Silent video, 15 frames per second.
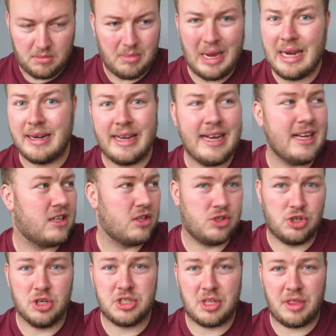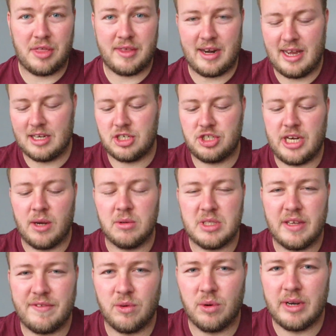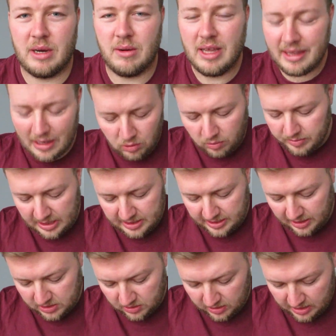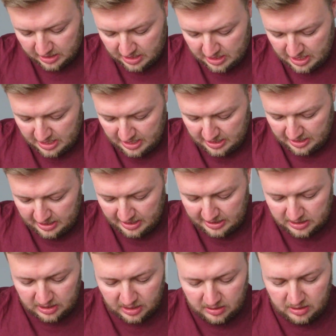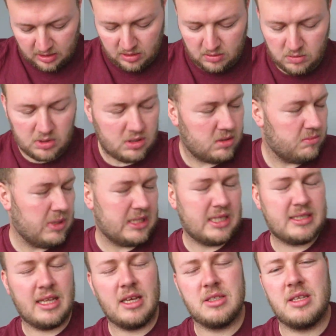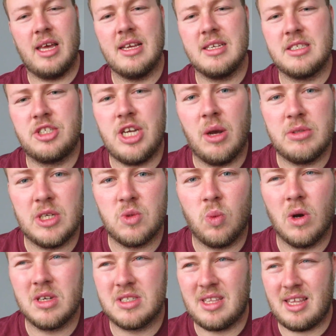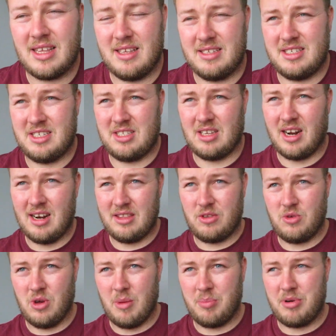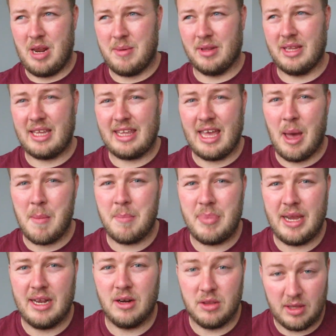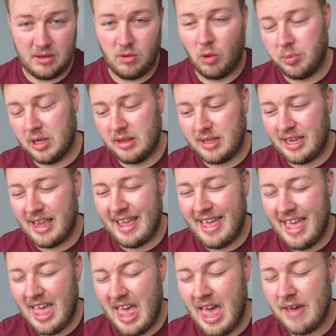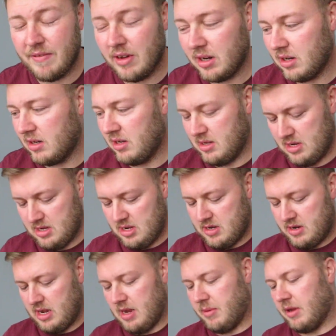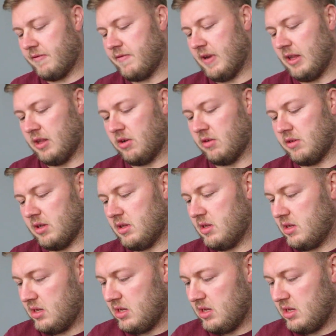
Man United just thrashed Chelsea 4-0. I can't open this thing, sorry. That's their, Missy said that's, that's Chelsea's worst start to a Premier League campaign on the opening day ever. Anyway, we got it.